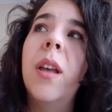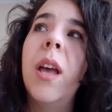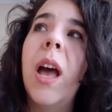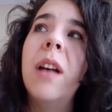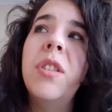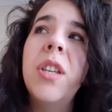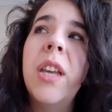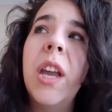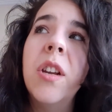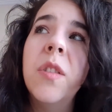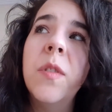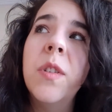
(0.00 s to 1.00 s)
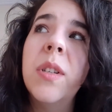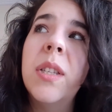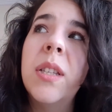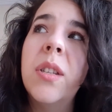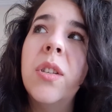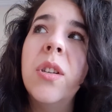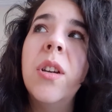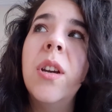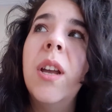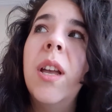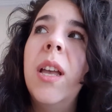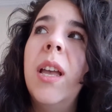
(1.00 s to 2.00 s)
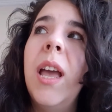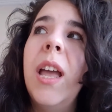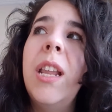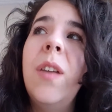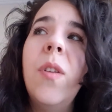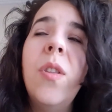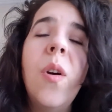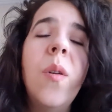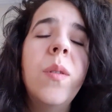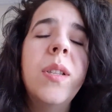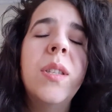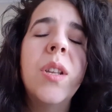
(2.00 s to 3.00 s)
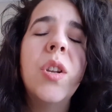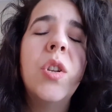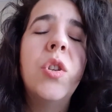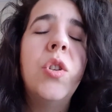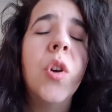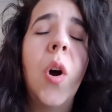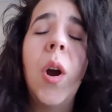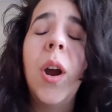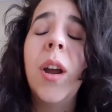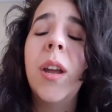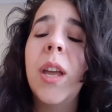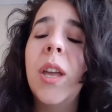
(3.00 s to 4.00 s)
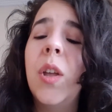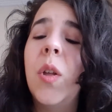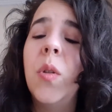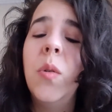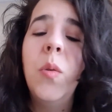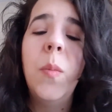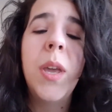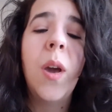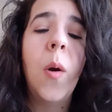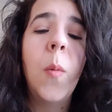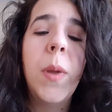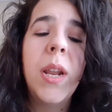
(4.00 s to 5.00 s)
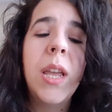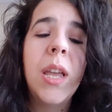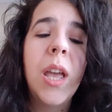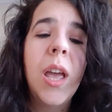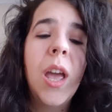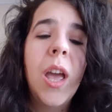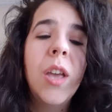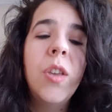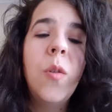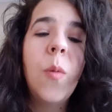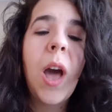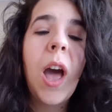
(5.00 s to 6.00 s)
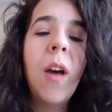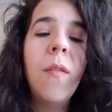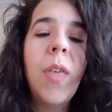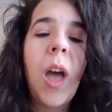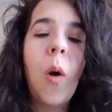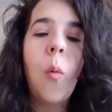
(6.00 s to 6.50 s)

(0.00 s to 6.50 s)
how she cares for her sister. And even though it's a dark and gloomy opening, you have that